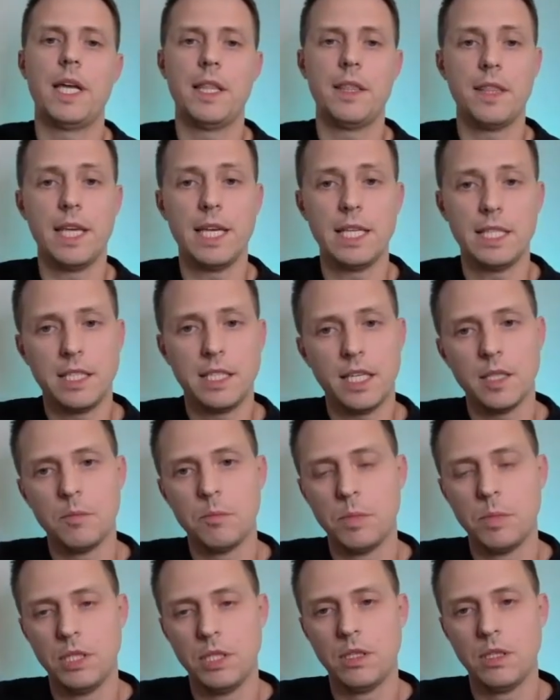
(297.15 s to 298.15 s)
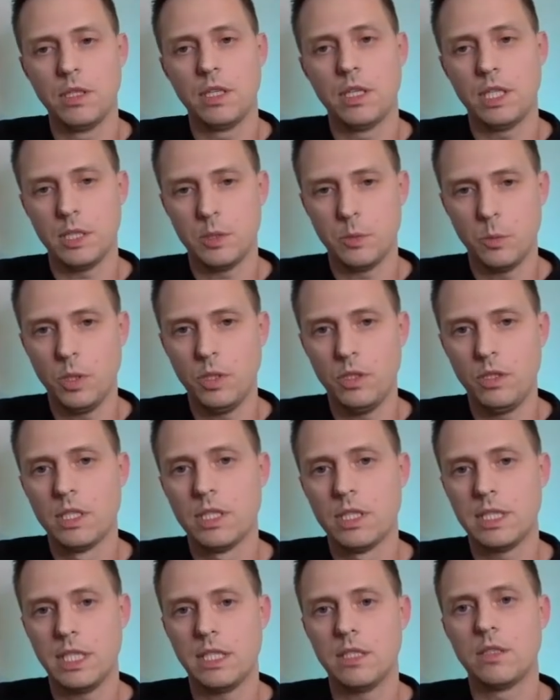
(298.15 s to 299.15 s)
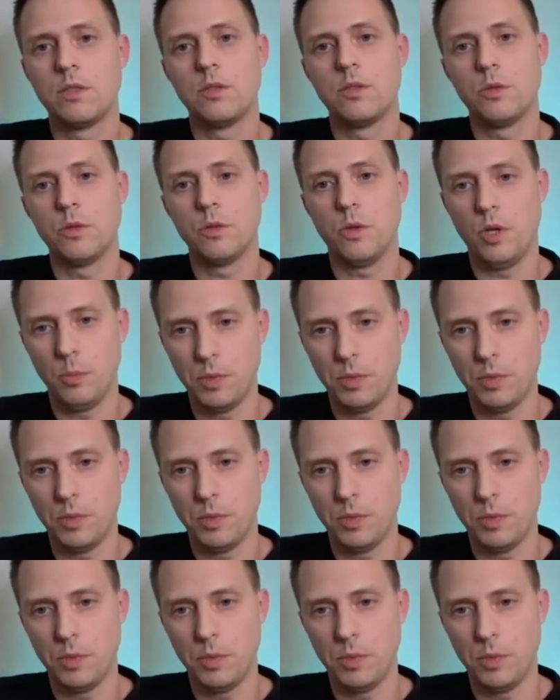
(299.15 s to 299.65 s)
and that can be as well sent to